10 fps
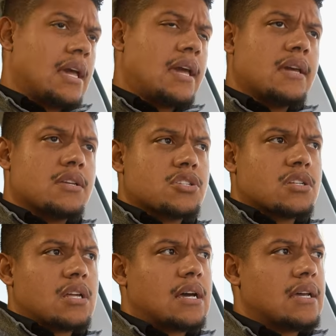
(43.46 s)
Hey,
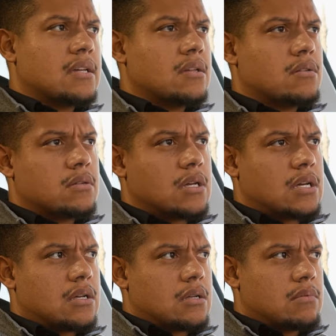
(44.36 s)
should I
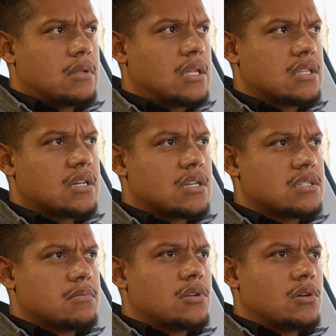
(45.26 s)
uh, let the
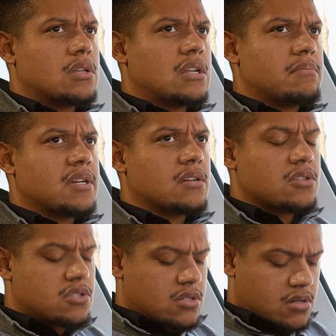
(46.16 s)
customer know that I'm here?
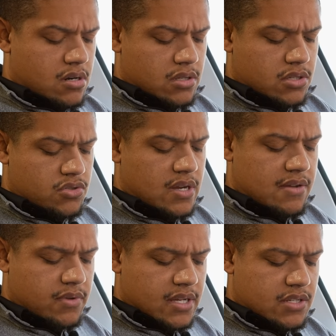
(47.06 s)
There's a car in the
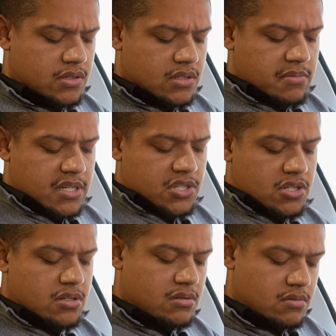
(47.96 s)
driveway. I just wanted to make
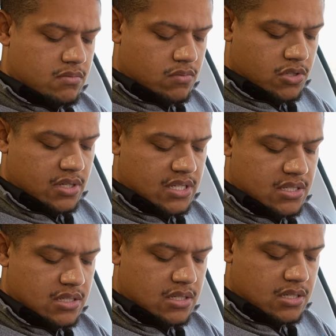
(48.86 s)
sure what you guys
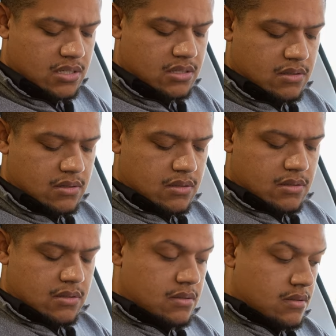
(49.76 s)
discussed. Yeah, the,
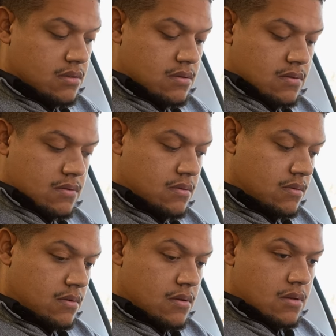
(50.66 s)
the sister might be there.